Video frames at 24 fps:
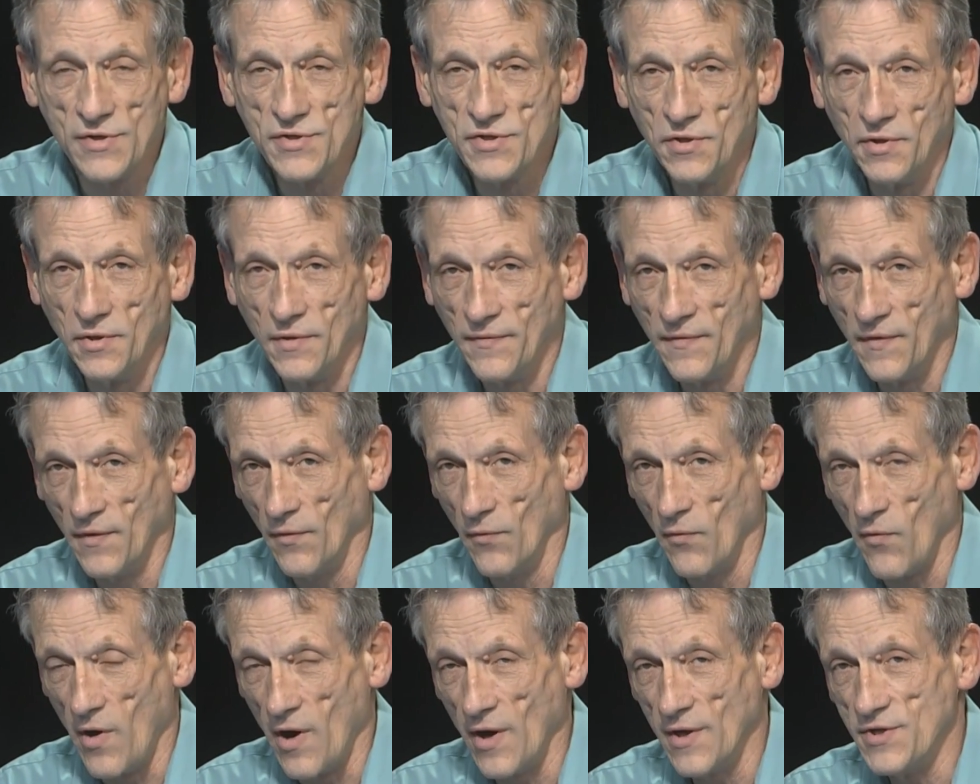So if you're
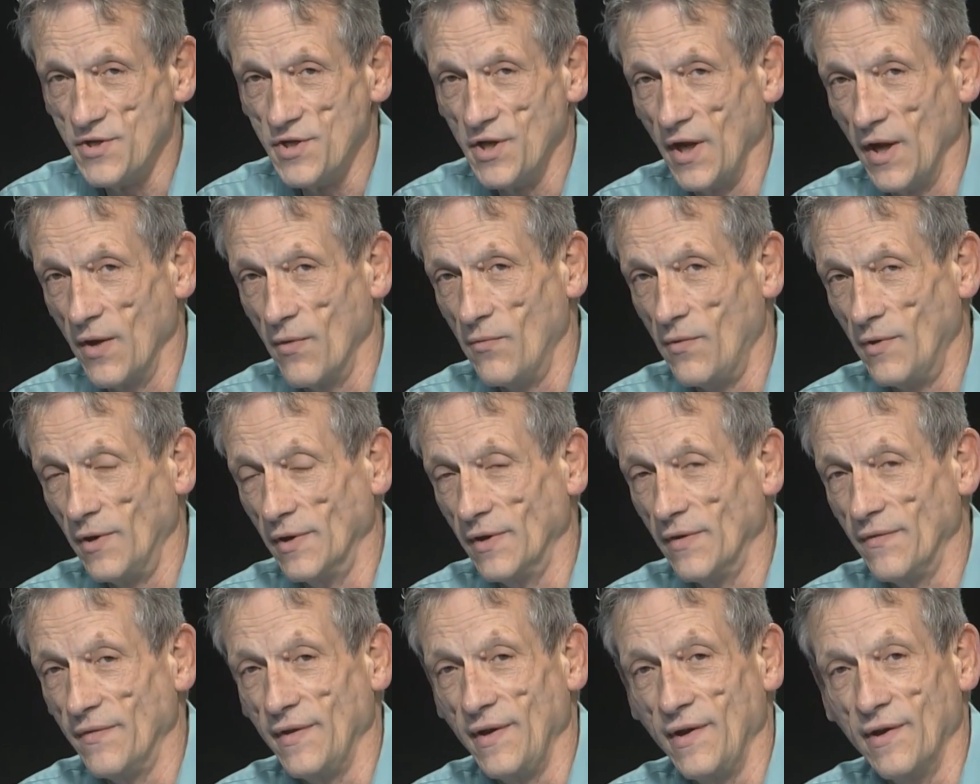watching at
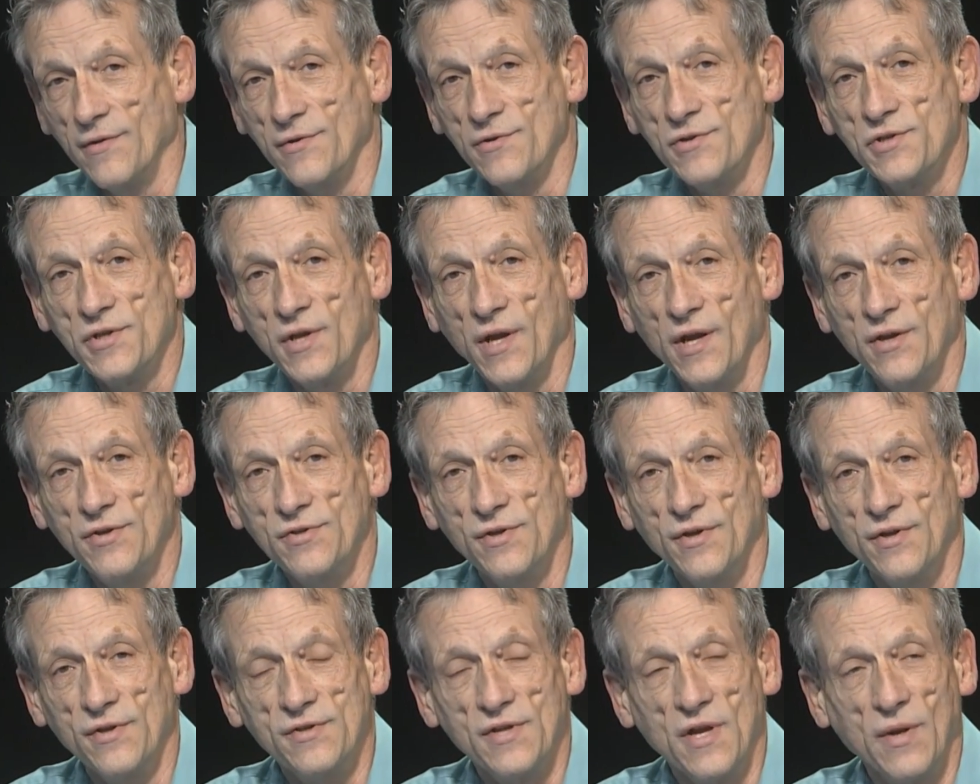one of the other
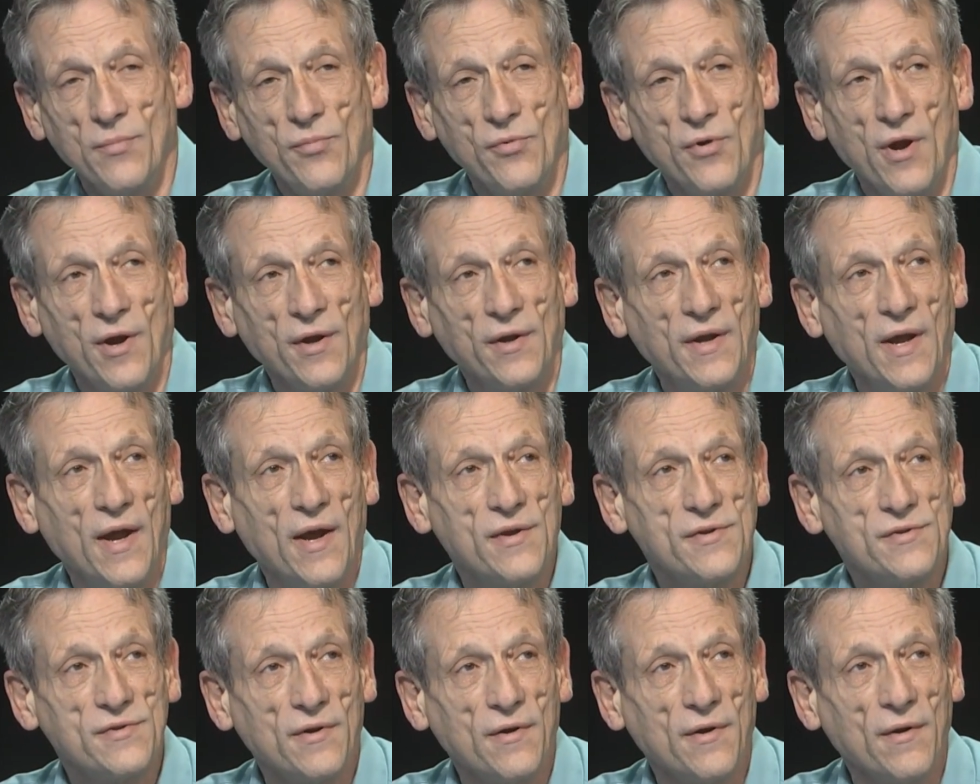stations that
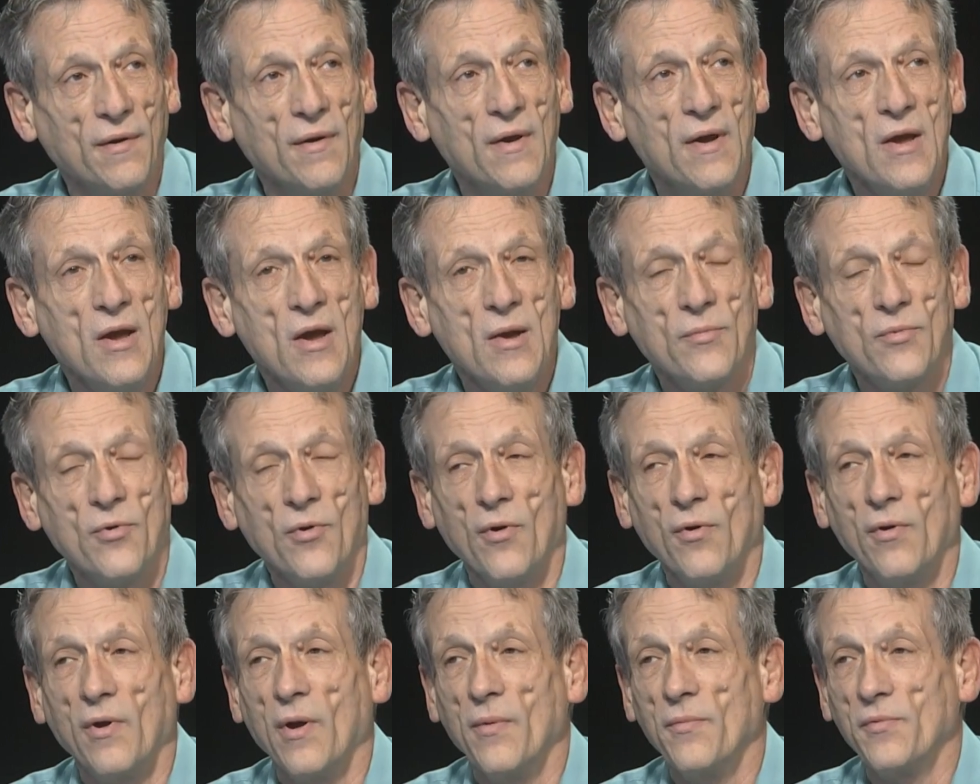broadcast our
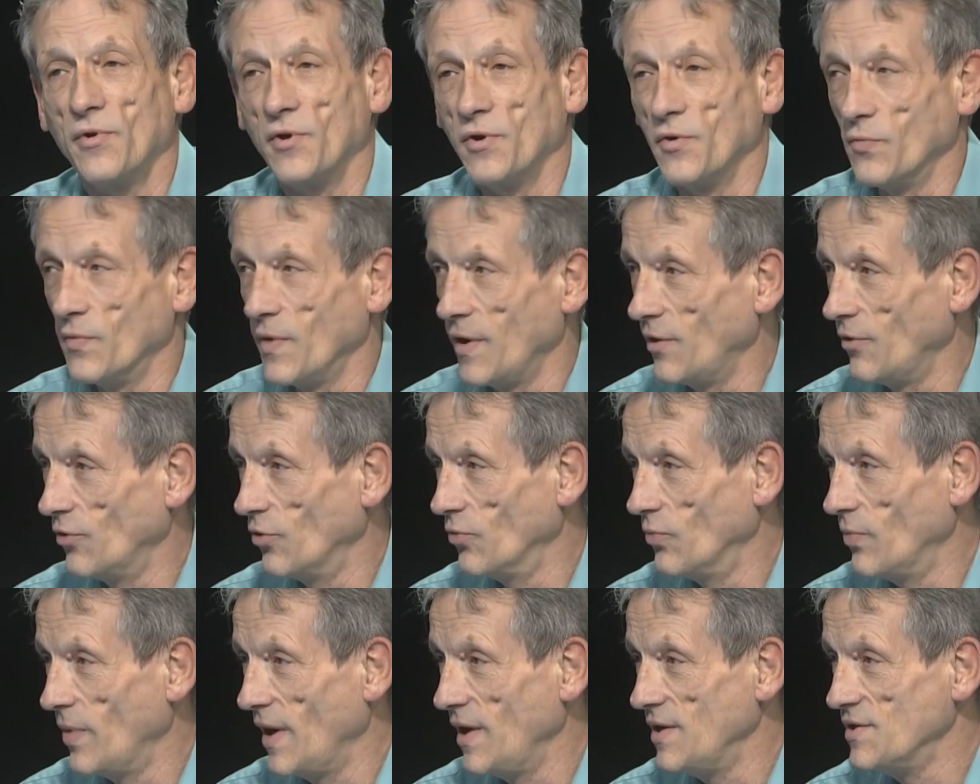programs on a
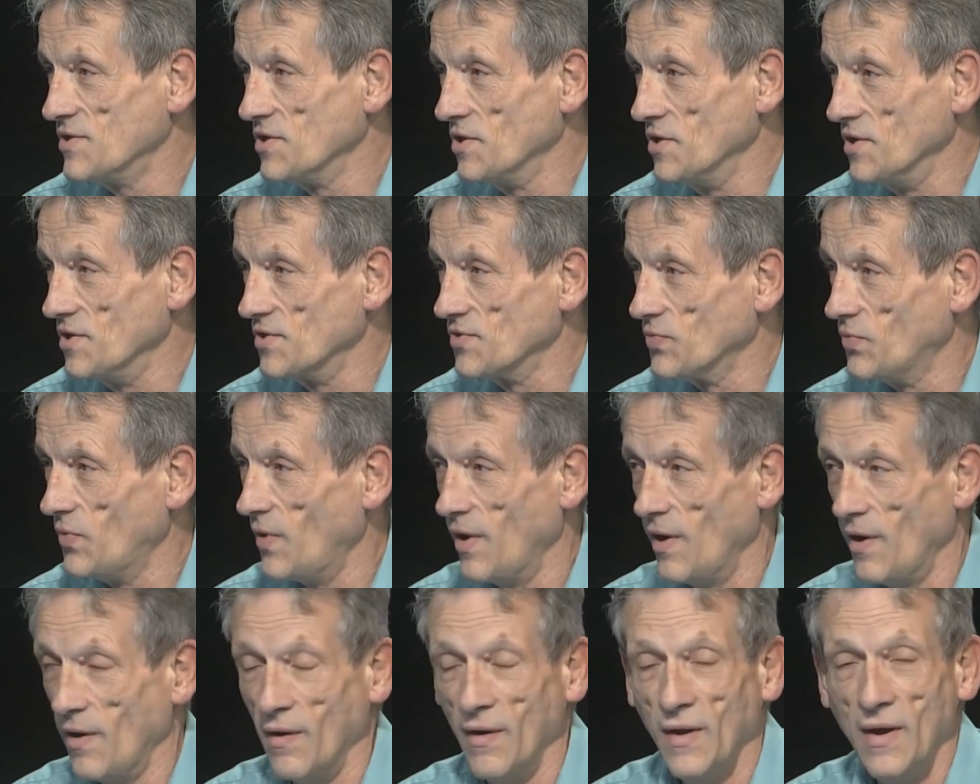regular basis,
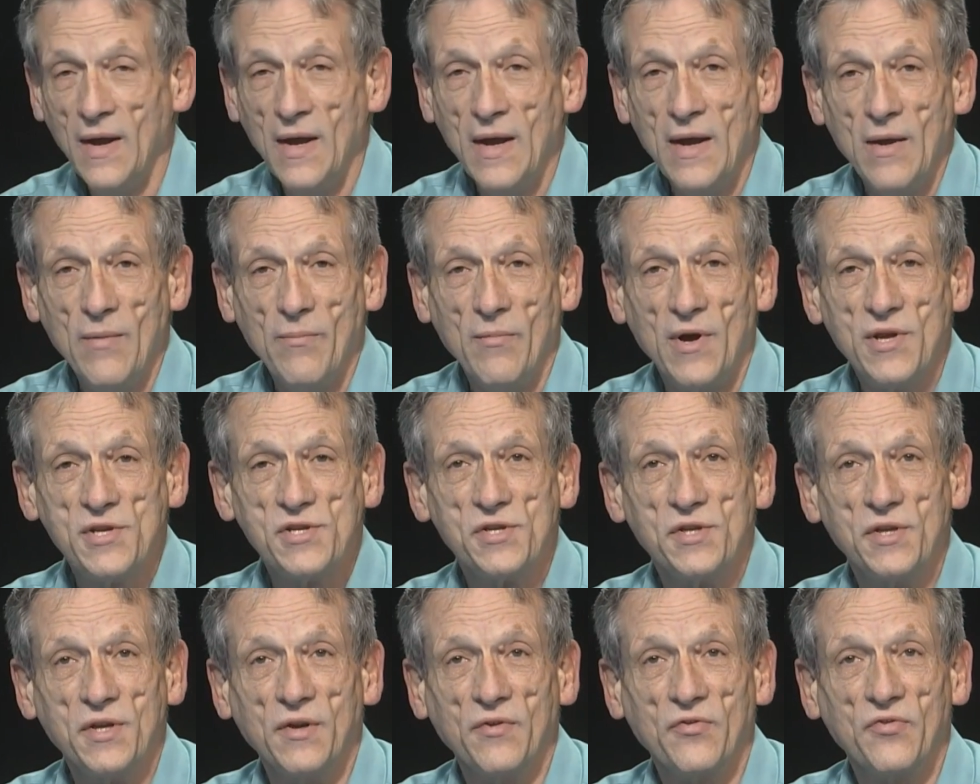while much
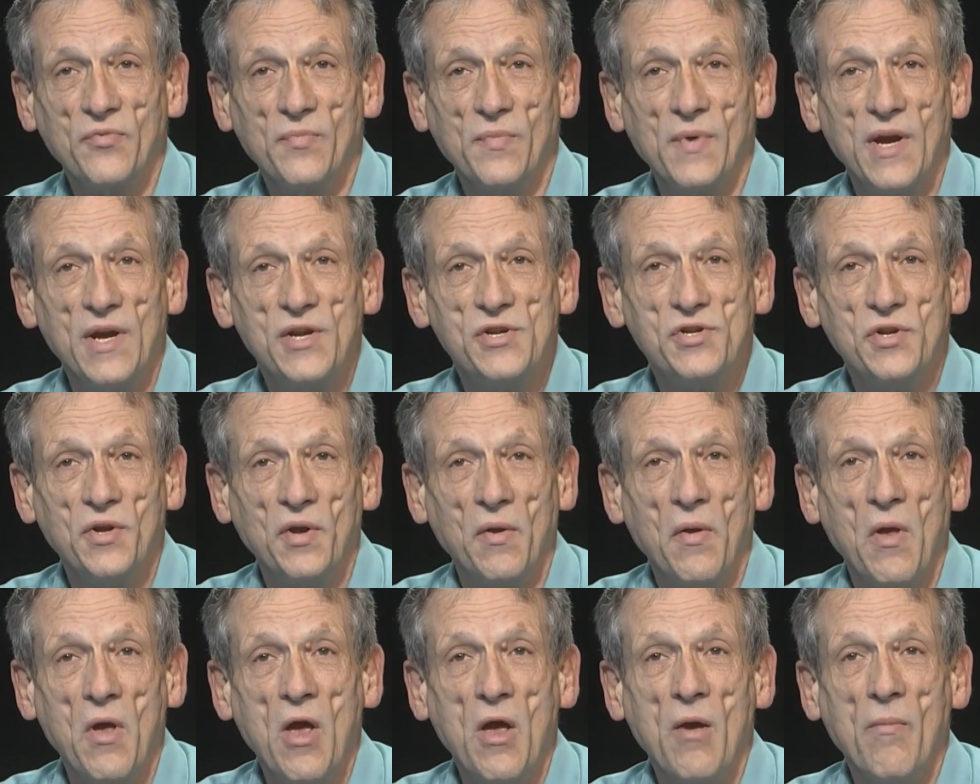of the
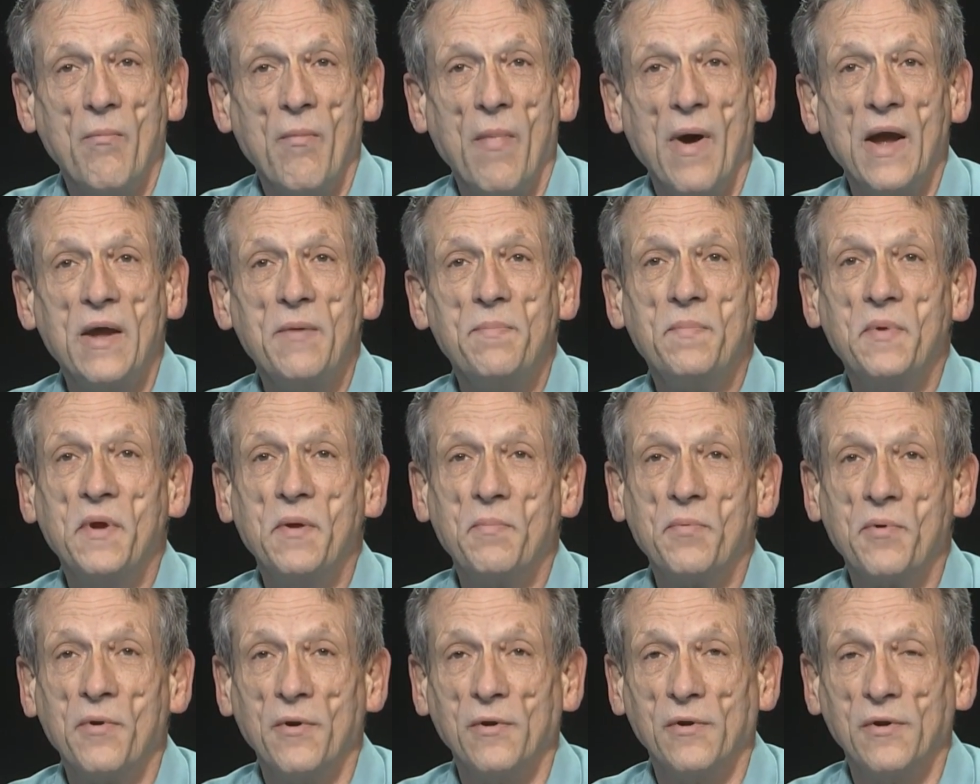information might be
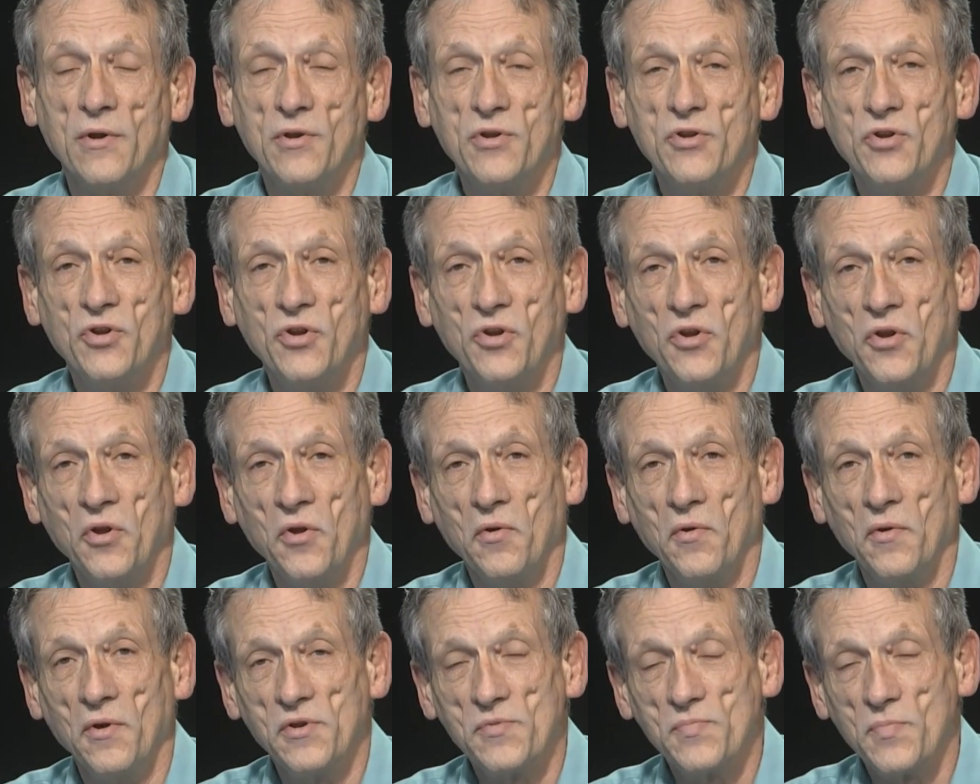pertinent to
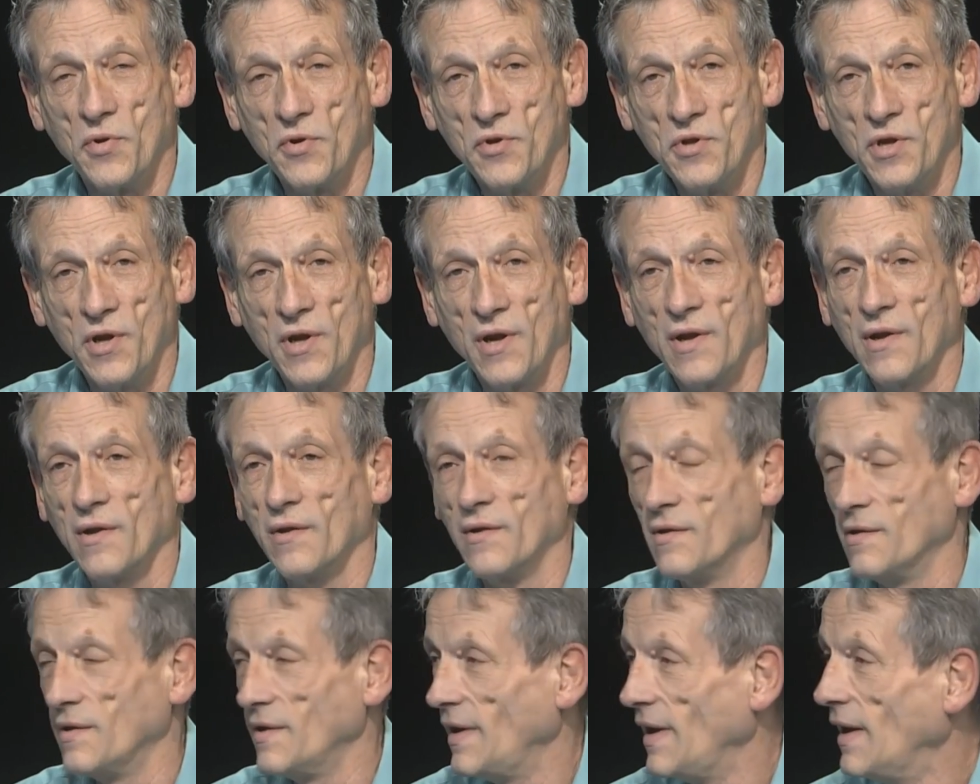you, it's
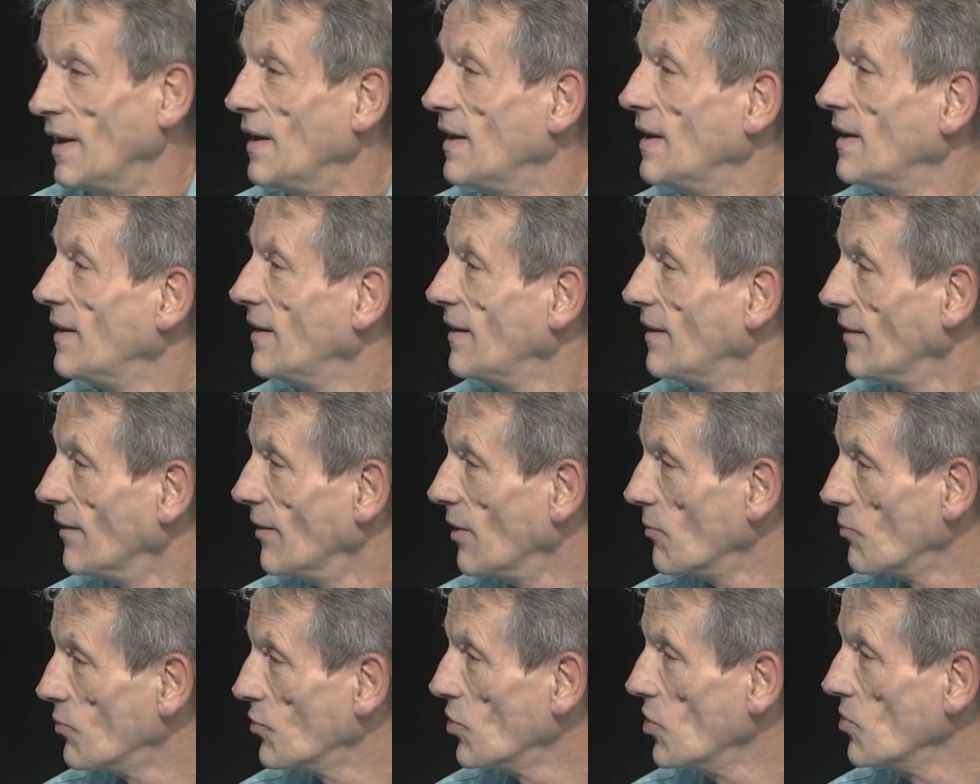particularly
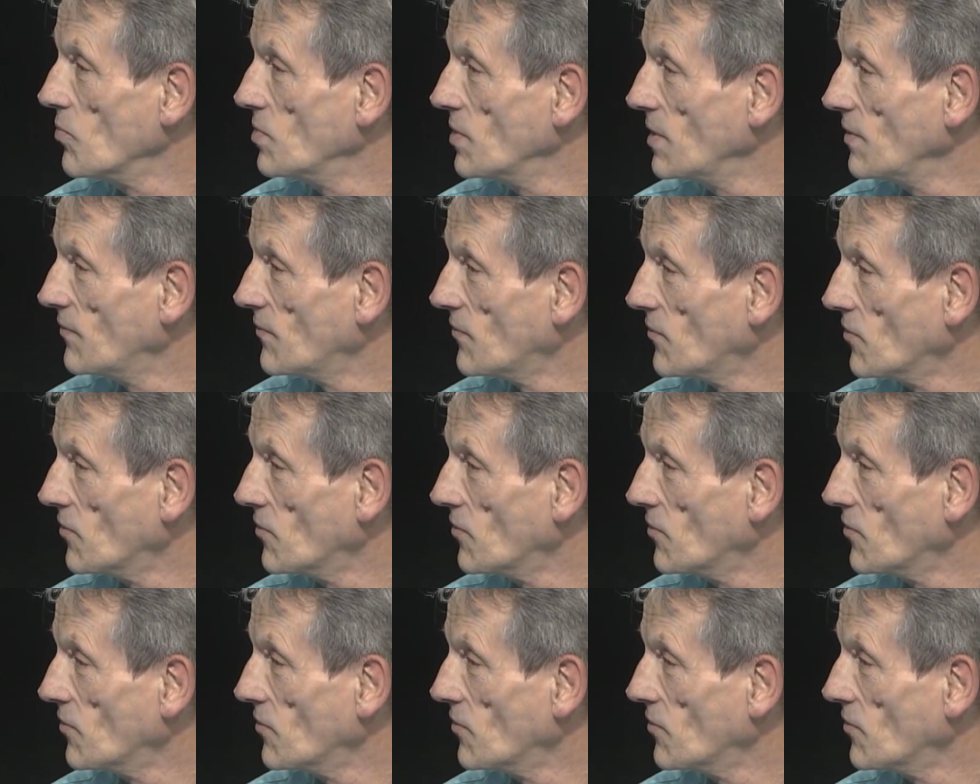appropriate